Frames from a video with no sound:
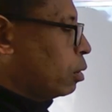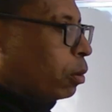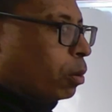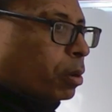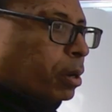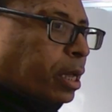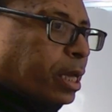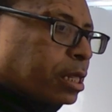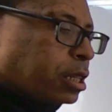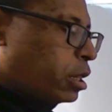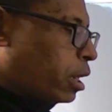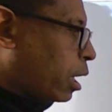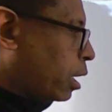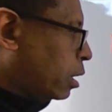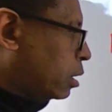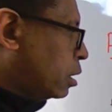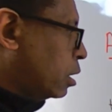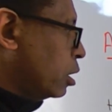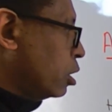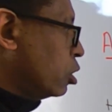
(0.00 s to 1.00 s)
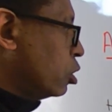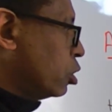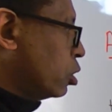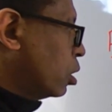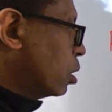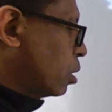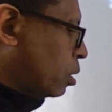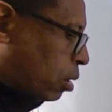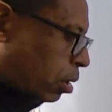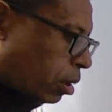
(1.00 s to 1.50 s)
or HX in
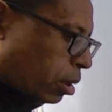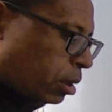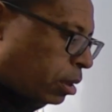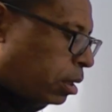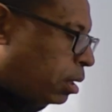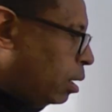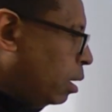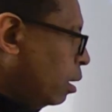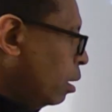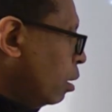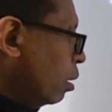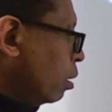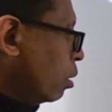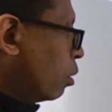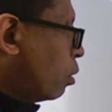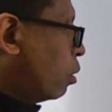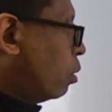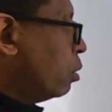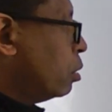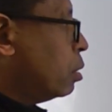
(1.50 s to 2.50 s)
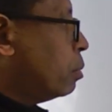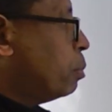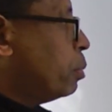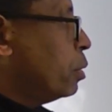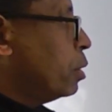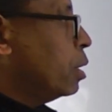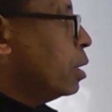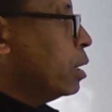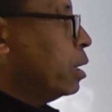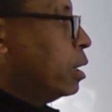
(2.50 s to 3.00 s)
general could
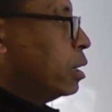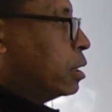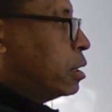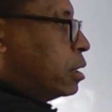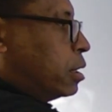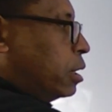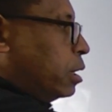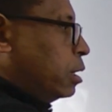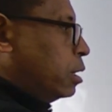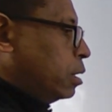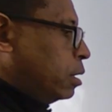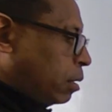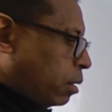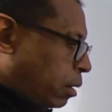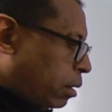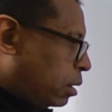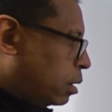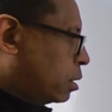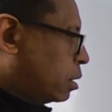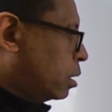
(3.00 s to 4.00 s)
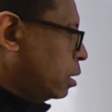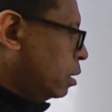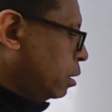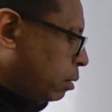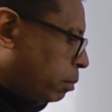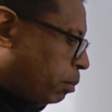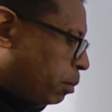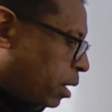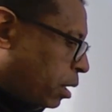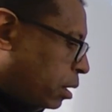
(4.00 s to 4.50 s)
be a syn.
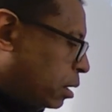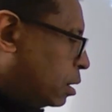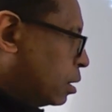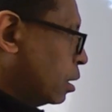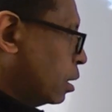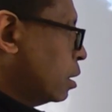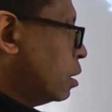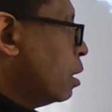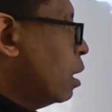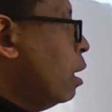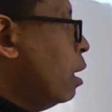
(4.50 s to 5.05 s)
Syn means that